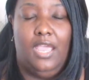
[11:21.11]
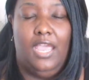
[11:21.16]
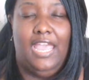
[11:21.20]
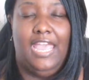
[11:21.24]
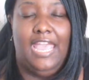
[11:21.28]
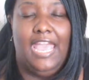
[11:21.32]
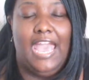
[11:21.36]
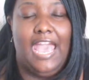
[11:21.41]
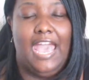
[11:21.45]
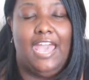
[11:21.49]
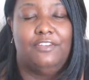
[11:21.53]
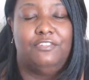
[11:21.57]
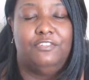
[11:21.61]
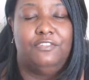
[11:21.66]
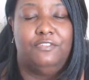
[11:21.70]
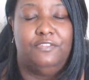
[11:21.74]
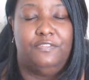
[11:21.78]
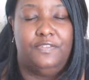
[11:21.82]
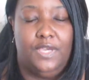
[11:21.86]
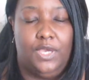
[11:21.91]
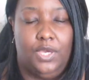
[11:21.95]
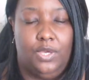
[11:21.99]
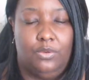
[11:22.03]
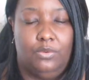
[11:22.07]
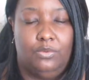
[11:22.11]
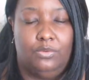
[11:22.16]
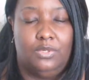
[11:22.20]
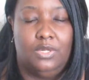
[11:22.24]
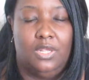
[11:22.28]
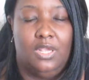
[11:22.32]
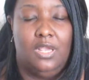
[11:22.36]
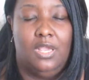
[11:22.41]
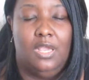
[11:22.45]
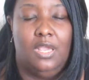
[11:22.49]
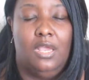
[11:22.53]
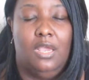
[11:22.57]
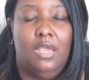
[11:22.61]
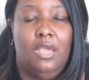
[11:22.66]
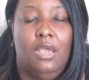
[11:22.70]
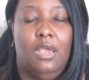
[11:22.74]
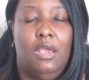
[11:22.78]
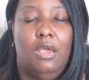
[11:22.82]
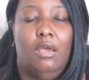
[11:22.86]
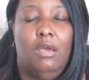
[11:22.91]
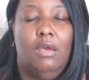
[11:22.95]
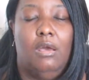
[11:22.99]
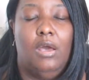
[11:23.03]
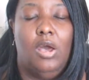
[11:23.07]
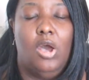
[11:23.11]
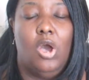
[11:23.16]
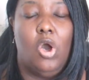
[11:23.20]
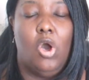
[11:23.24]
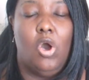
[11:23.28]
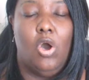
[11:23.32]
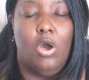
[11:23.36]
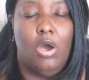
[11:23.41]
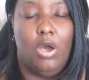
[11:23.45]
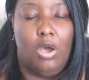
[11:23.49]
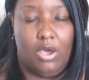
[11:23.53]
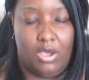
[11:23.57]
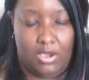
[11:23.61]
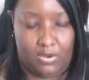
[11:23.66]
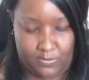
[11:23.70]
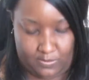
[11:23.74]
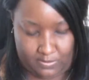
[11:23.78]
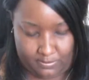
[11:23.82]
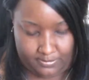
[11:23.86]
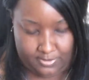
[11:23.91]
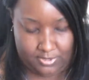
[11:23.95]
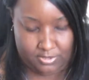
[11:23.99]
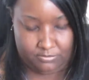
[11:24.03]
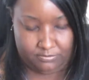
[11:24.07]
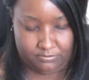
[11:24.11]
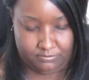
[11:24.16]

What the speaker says: And I felt horrible.